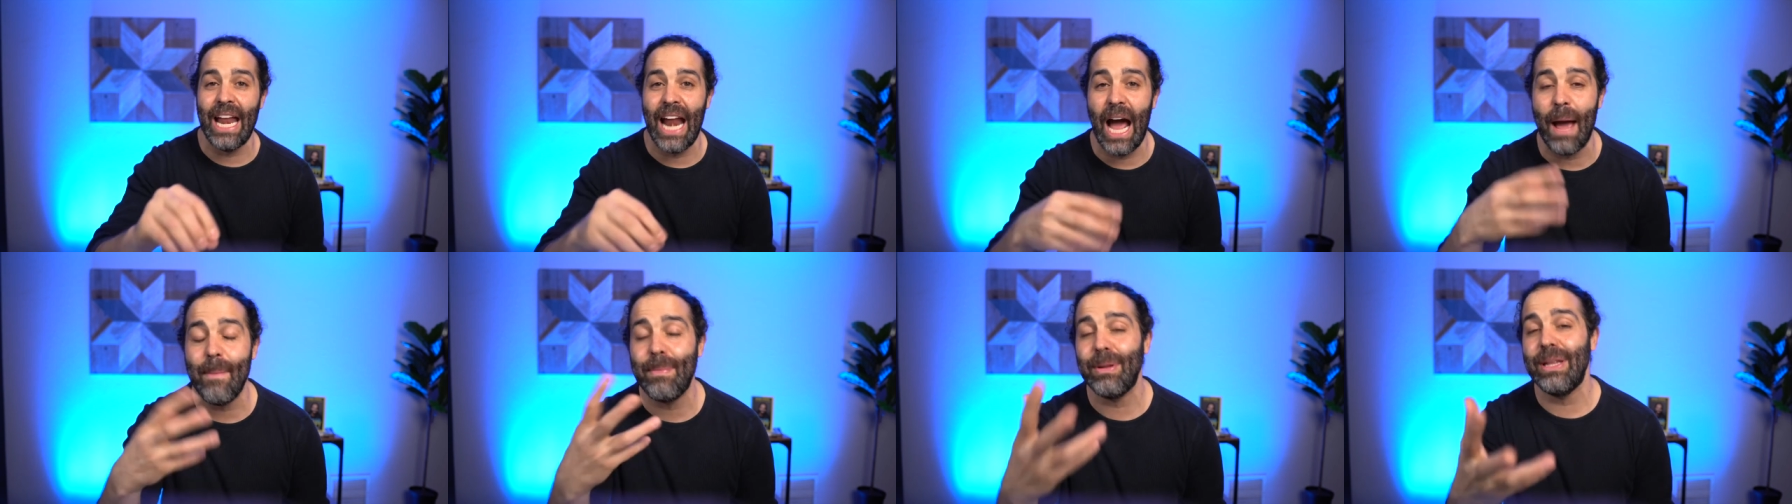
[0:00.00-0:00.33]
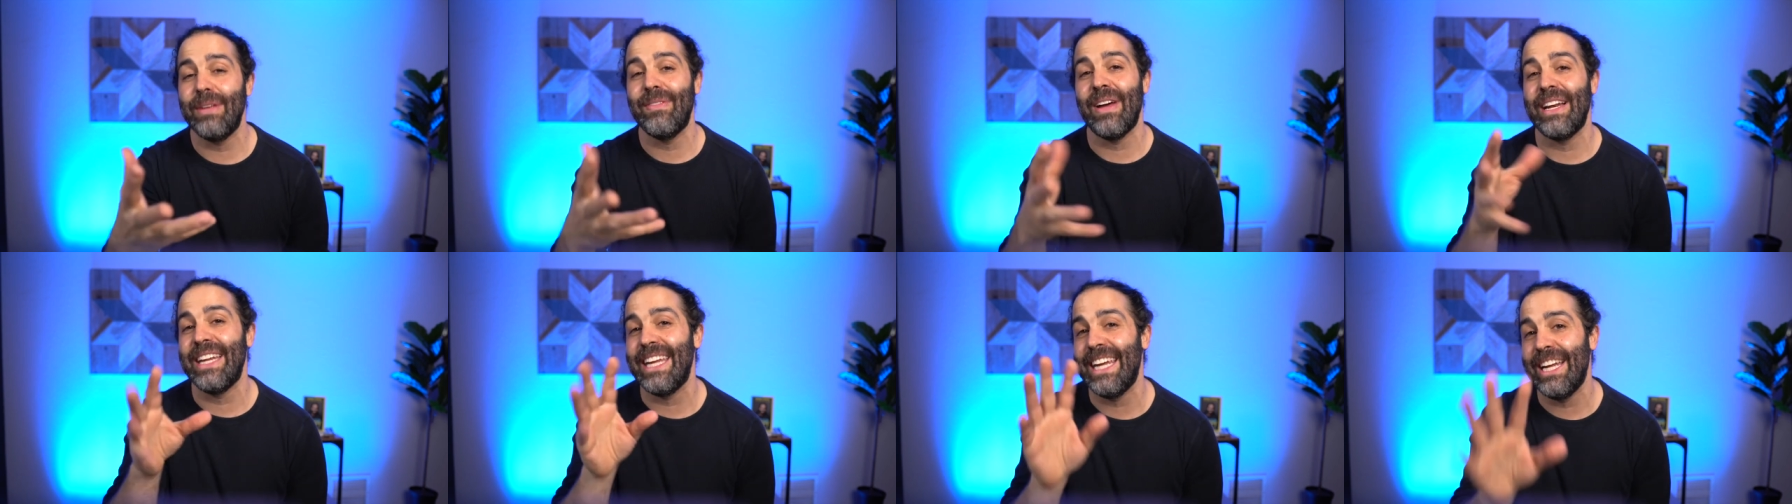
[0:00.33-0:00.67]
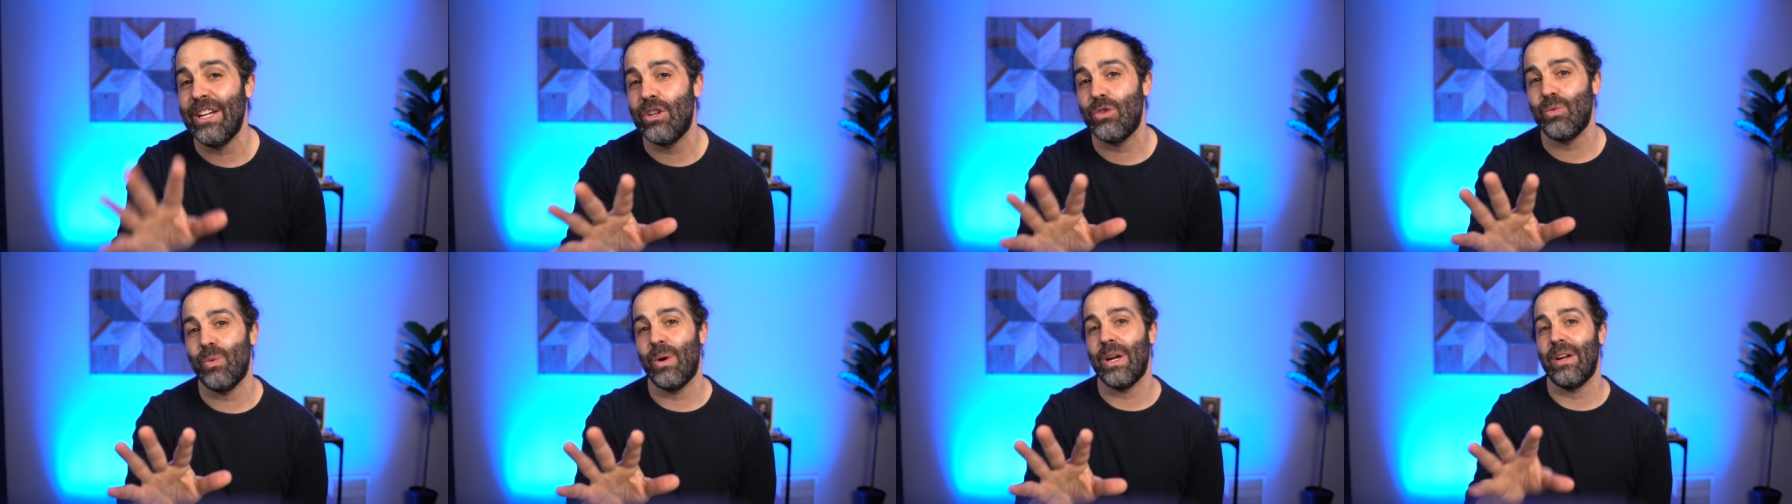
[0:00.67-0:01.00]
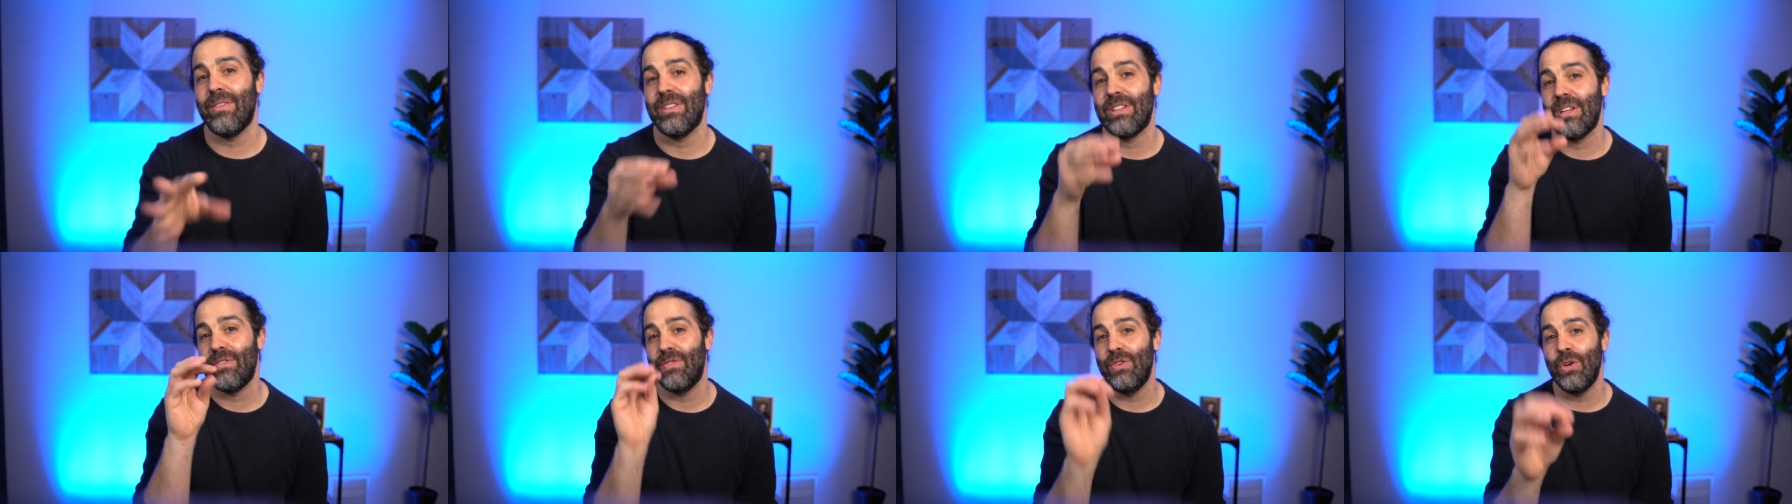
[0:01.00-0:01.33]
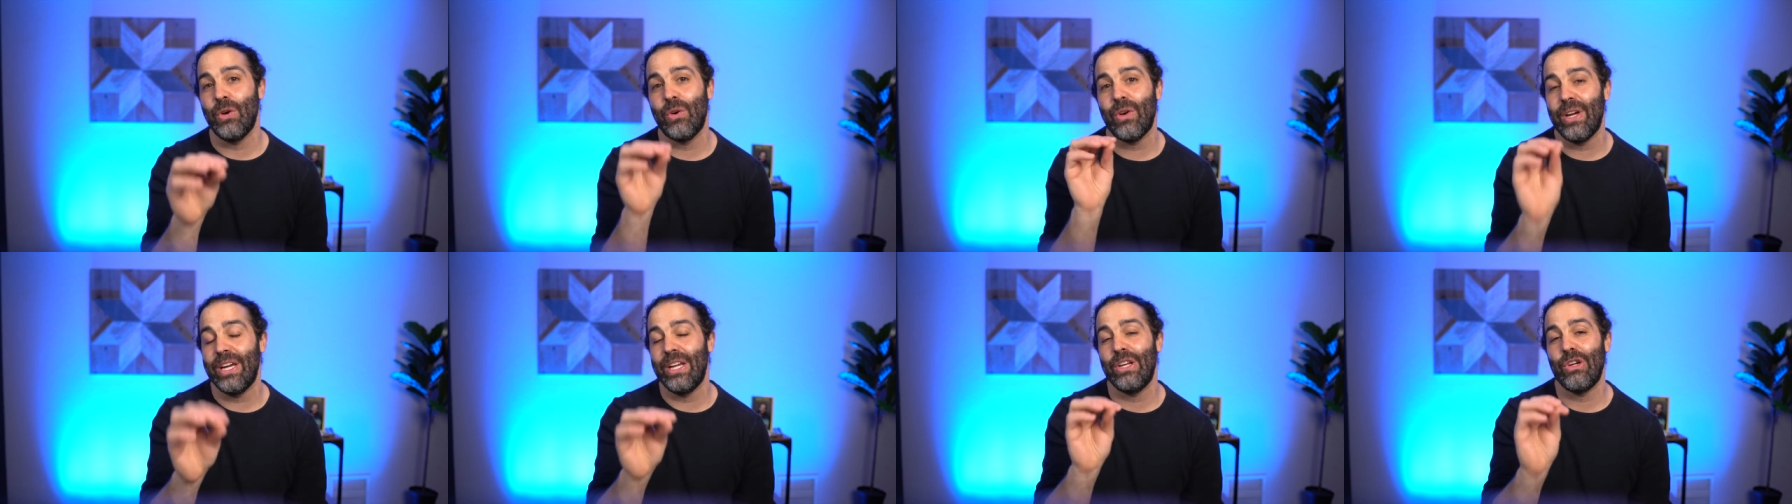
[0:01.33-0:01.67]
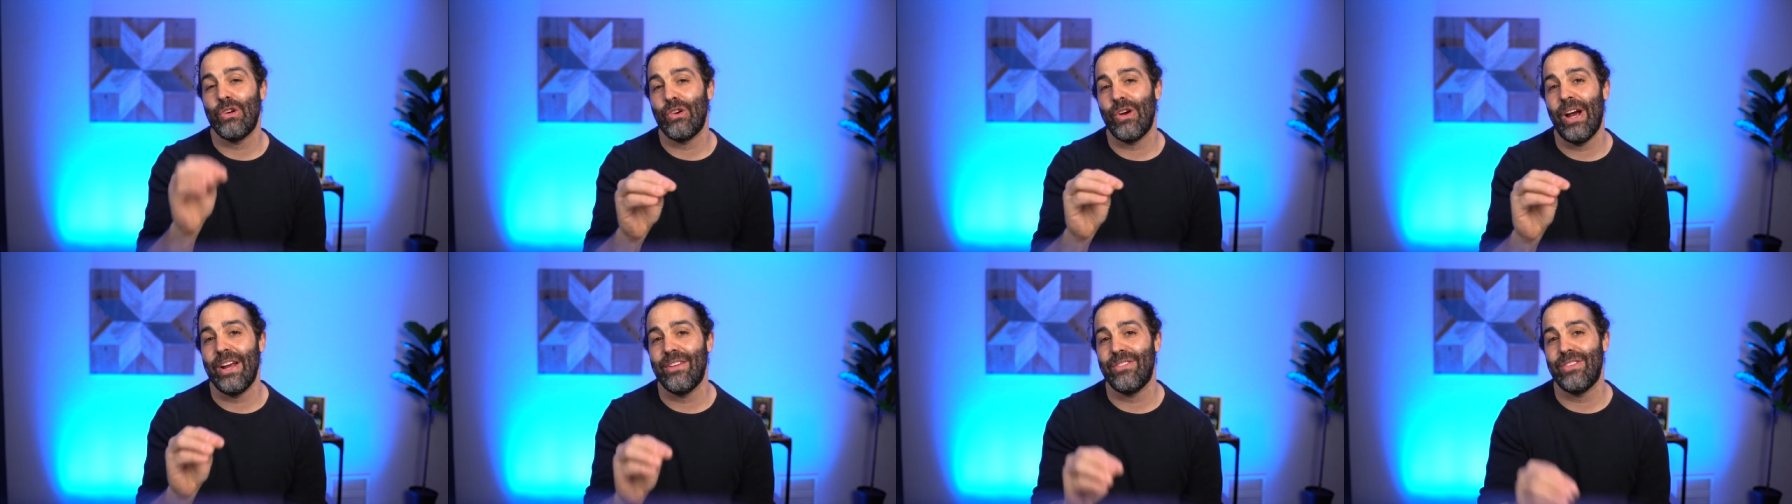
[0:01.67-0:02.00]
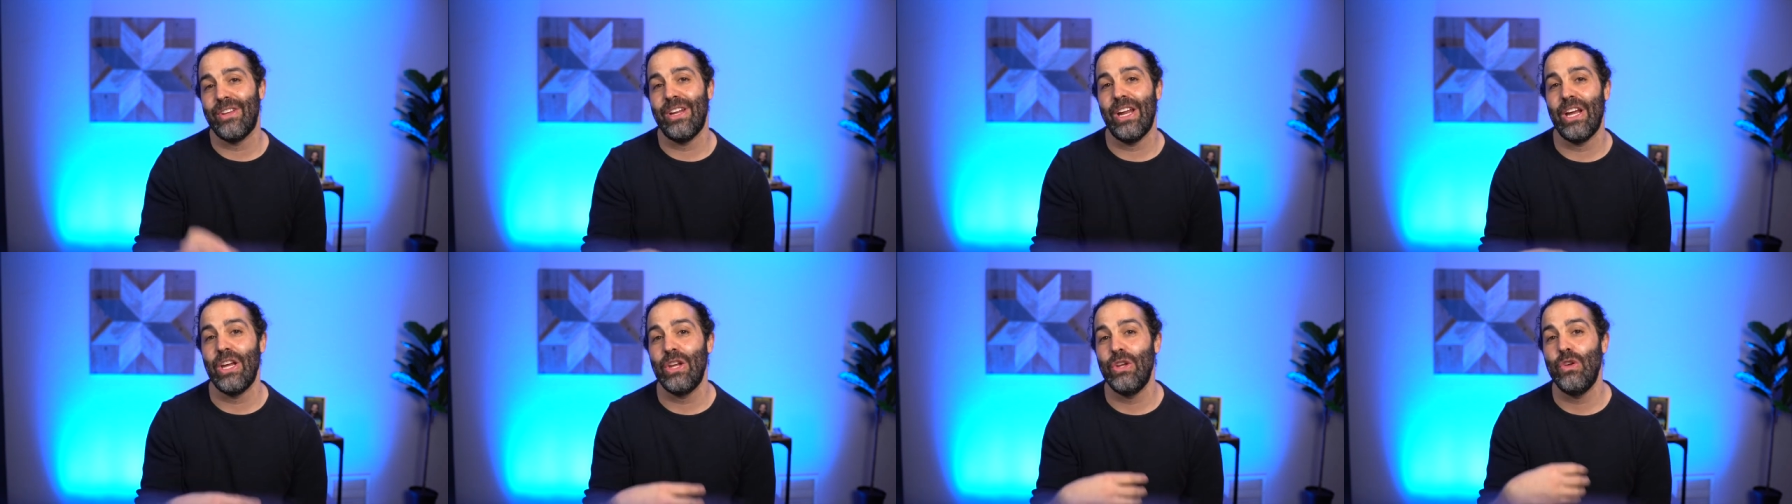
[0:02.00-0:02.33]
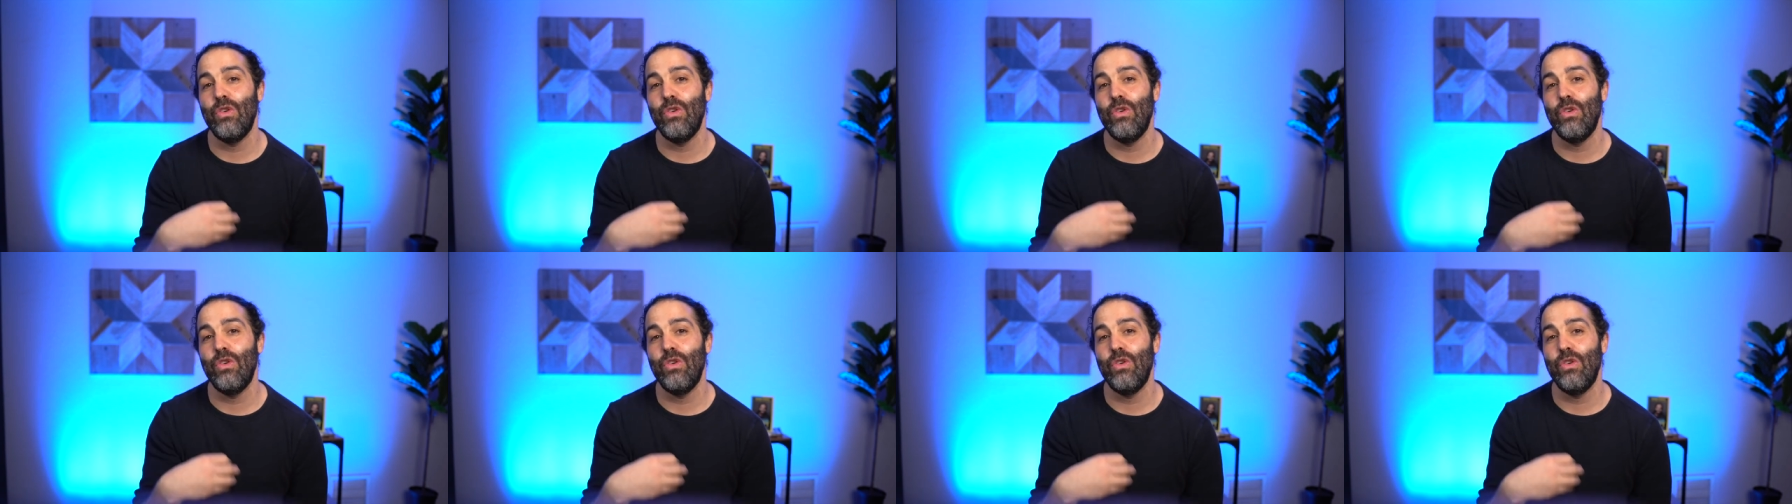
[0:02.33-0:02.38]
And I believe that each one of us, if you're in Christ today,